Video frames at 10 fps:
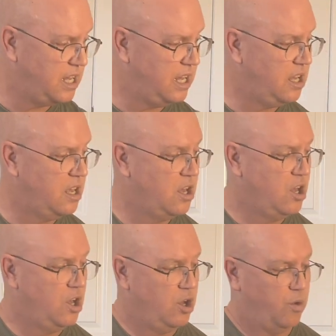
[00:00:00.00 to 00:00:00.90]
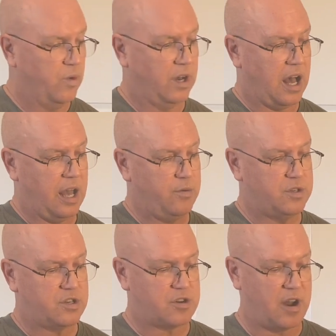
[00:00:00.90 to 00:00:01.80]
when I was
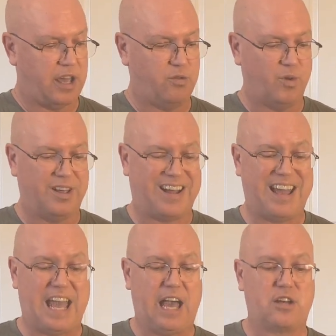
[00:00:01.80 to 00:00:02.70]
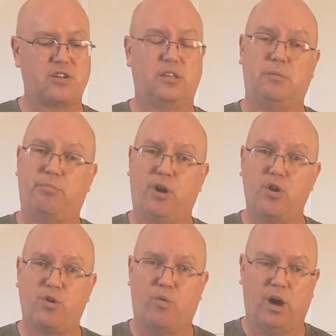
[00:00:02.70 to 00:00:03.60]
trying one, I actually
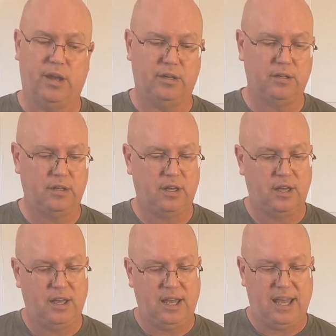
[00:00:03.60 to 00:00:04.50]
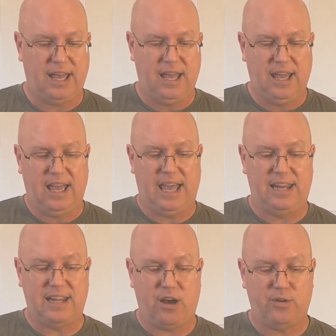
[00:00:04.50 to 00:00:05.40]
broke one and
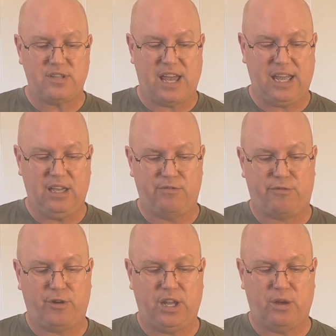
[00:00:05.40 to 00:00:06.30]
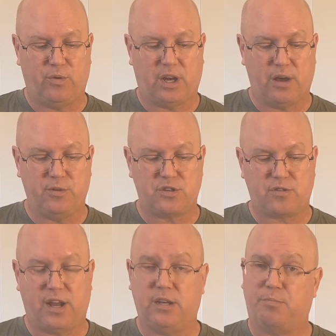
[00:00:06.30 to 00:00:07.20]
now it's hanging free when I was
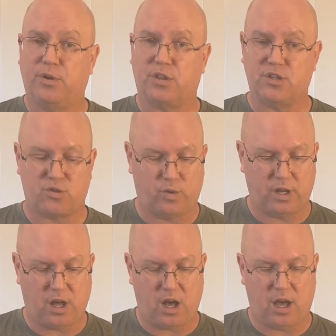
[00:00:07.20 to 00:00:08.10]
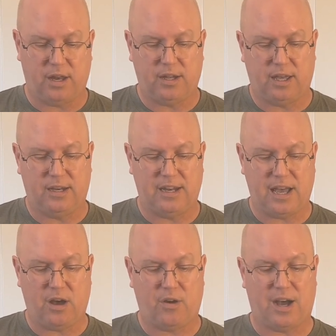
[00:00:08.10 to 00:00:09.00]
trying to put this one on. And
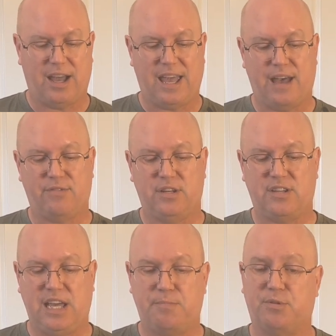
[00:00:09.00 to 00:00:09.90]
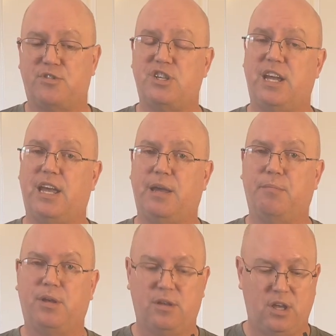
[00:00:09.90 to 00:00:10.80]
now I have the tape of
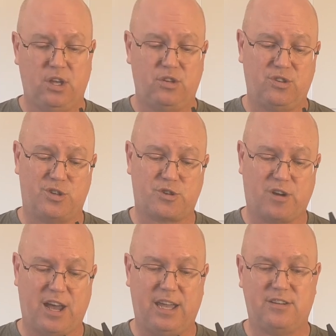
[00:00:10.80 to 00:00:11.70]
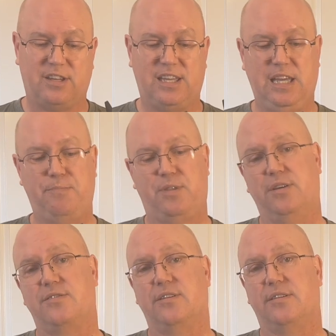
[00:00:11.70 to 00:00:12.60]
shame to try to keep
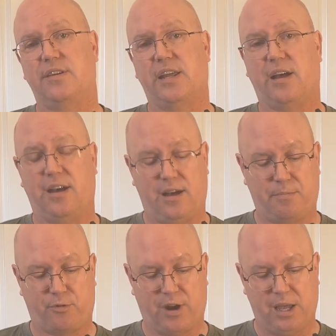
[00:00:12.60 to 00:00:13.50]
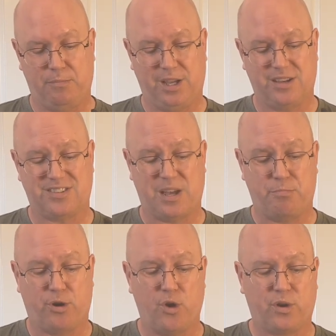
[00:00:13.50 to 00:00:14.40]
this antenna upright because I
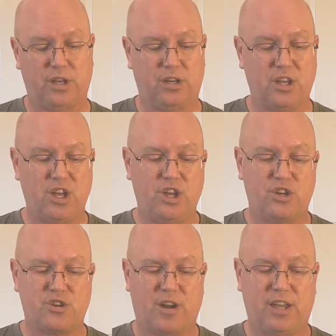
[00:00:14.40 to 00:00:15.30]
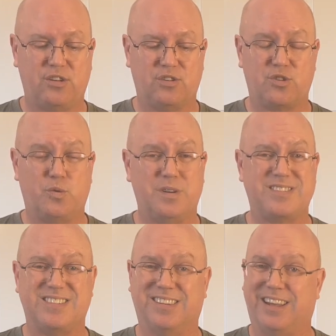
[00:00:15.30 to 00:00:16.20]
broke it trying to
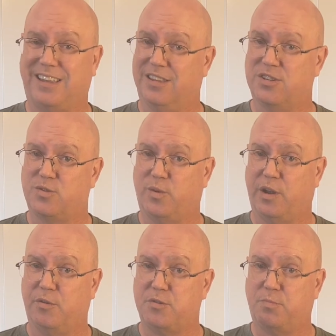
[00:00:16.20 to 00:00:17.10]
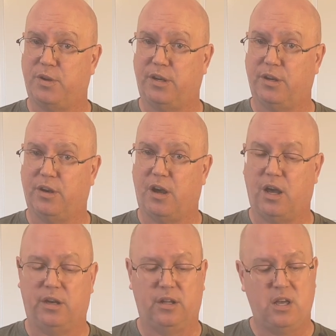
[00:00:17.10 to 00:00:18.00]
twist it like this when I was putting it on.
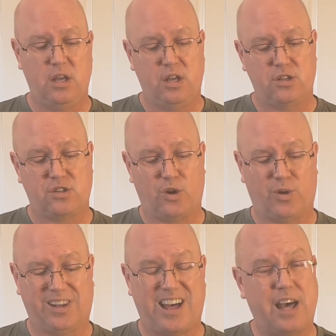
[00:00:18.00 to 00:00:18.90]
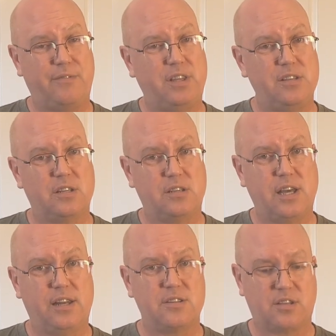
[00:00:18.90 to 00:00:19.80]
So a lot of these
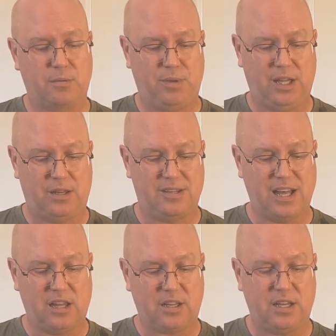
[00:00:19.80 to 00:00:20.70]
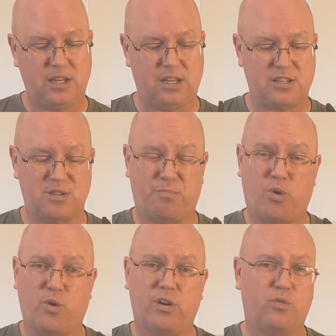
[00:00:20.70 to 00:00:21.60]
antennas can be delicate. It's
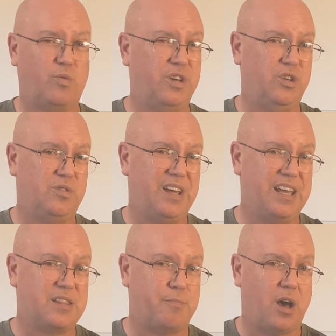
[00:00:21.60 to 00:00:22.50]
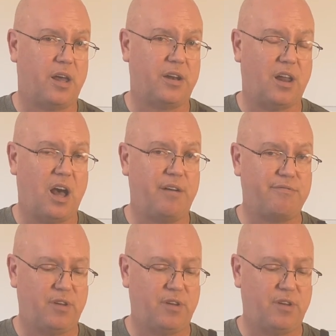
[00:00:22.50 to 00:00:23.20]
important when you take them on and off